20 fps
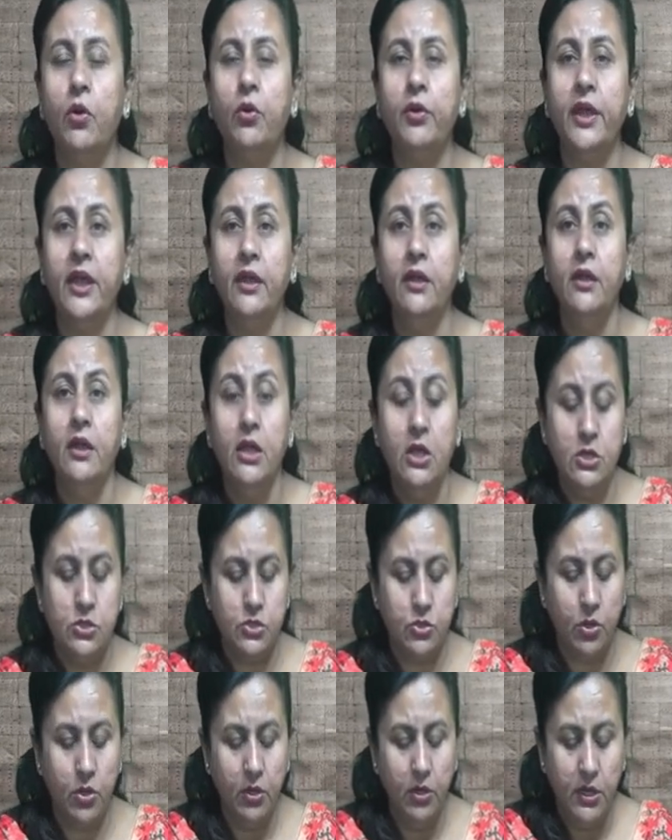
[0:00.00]
Okay,
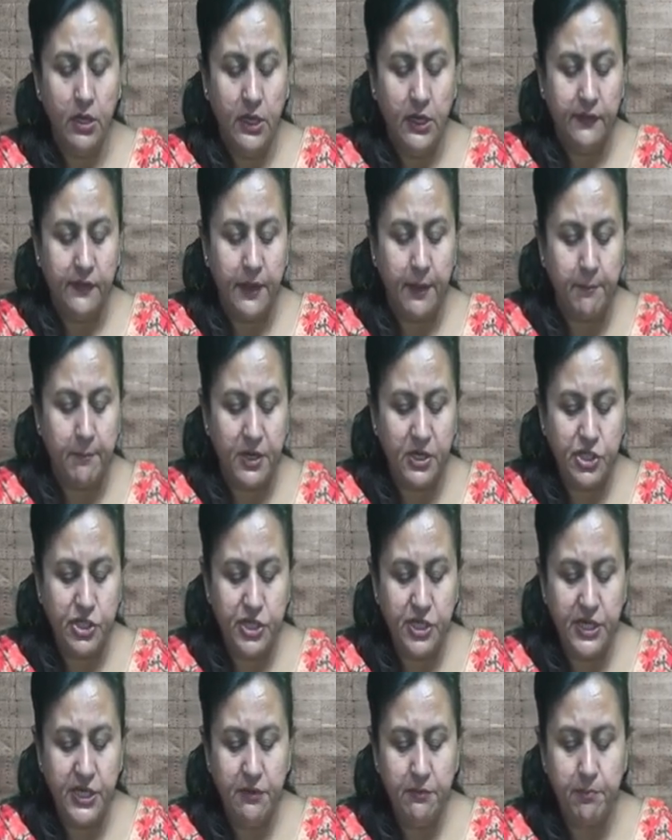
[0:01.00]
so the
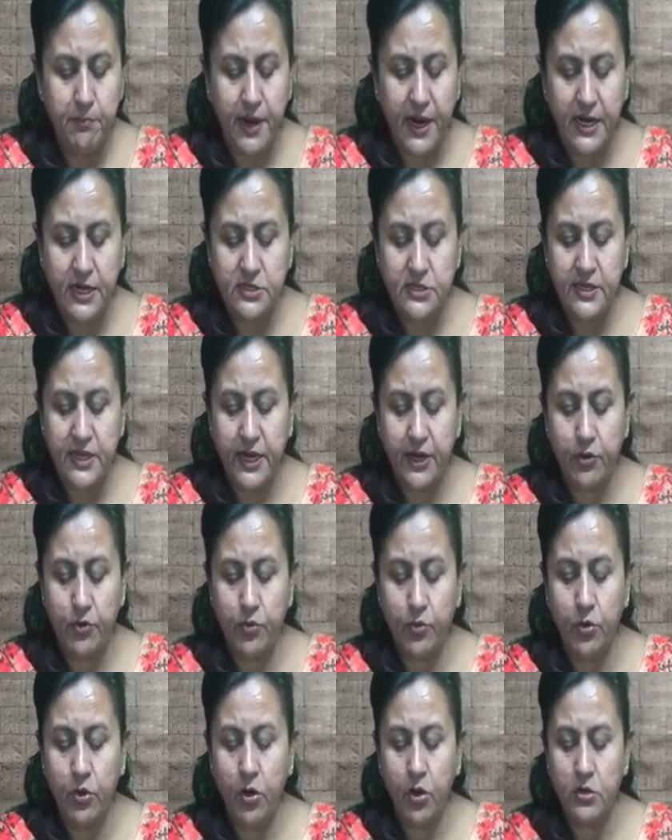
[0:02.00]
machine parts that
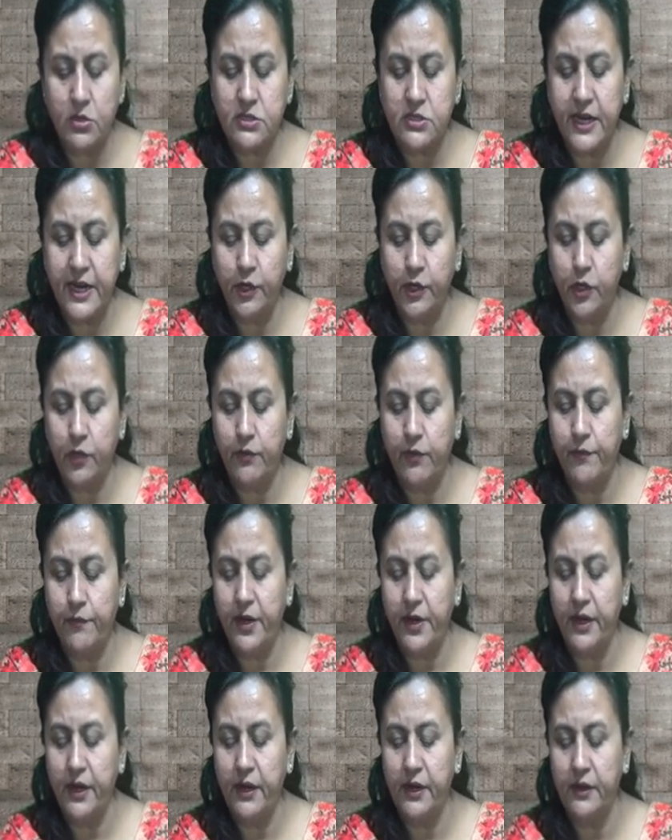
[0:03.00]
roll or slide over
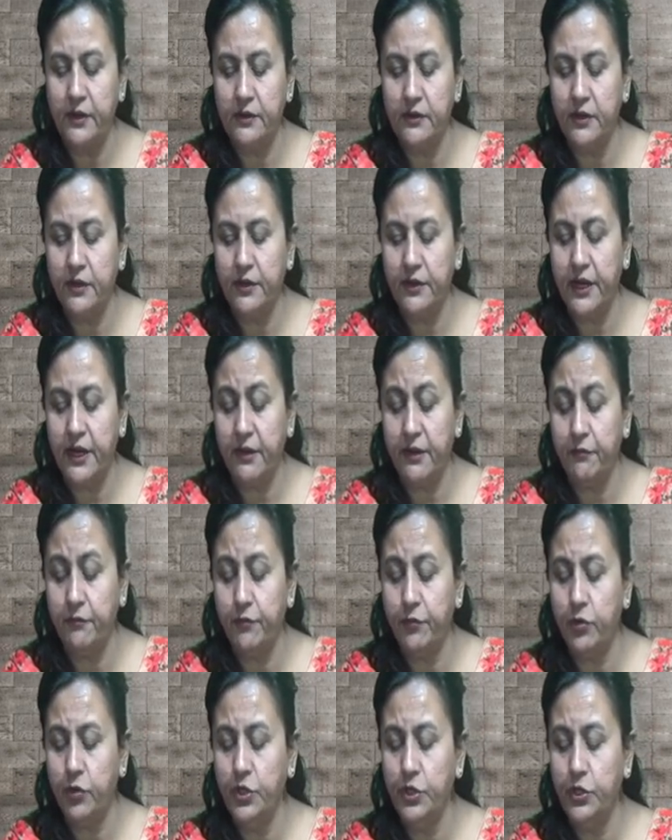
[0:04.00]
one another get
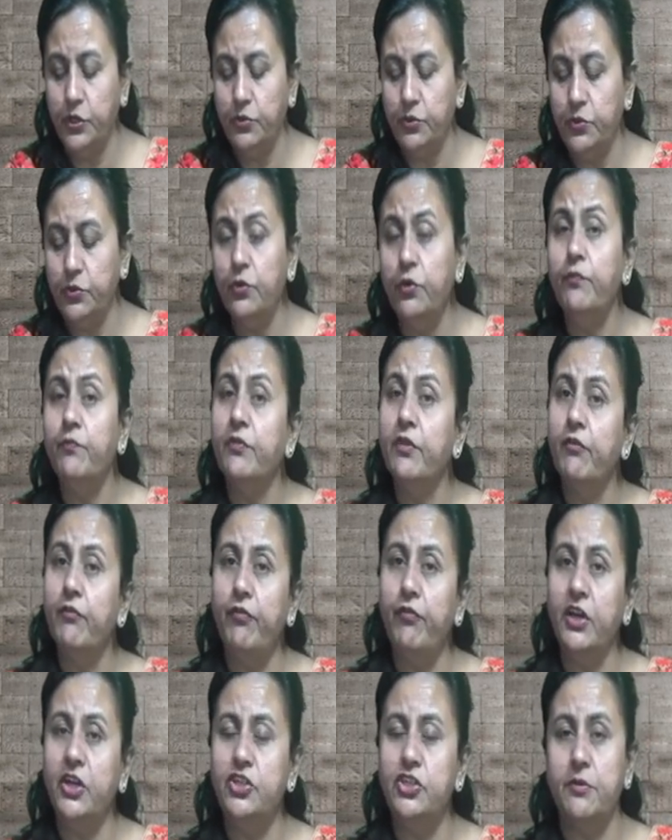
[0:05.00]
worn due to
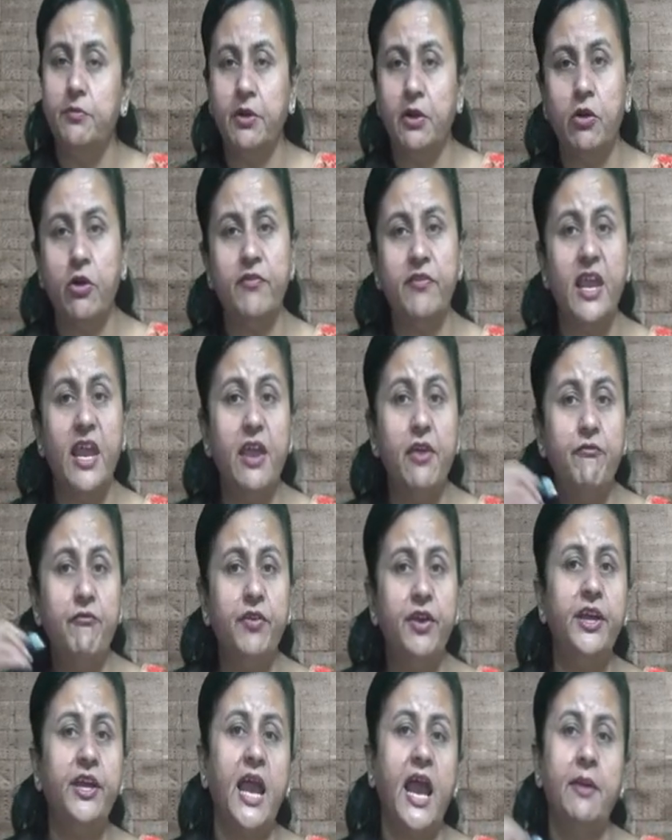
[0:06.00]
friction, because
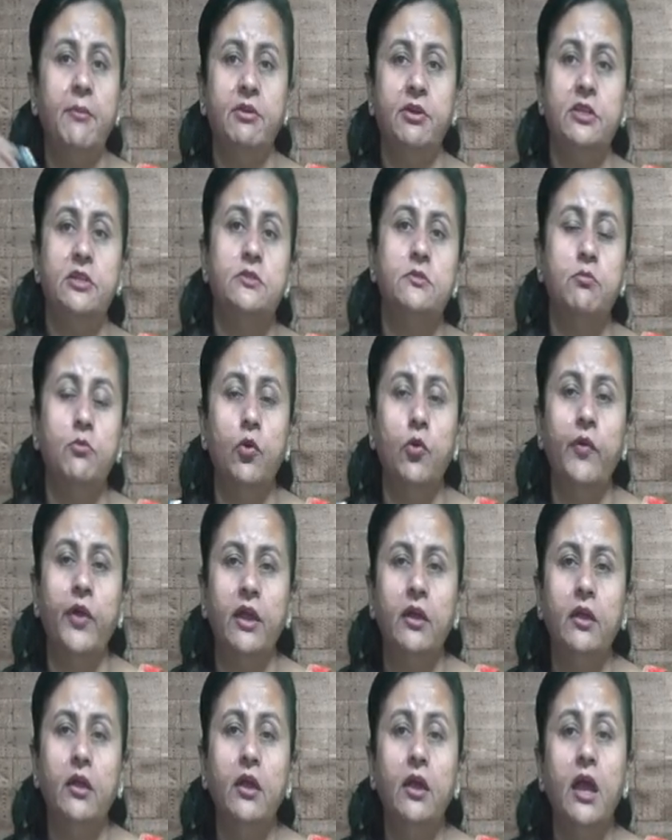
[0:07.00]
every time it is
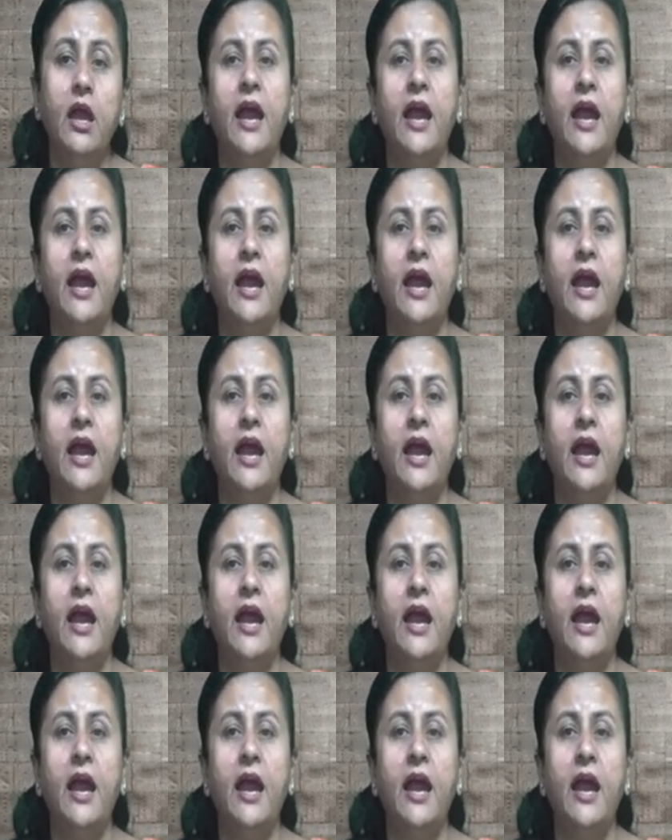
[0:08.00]
moving.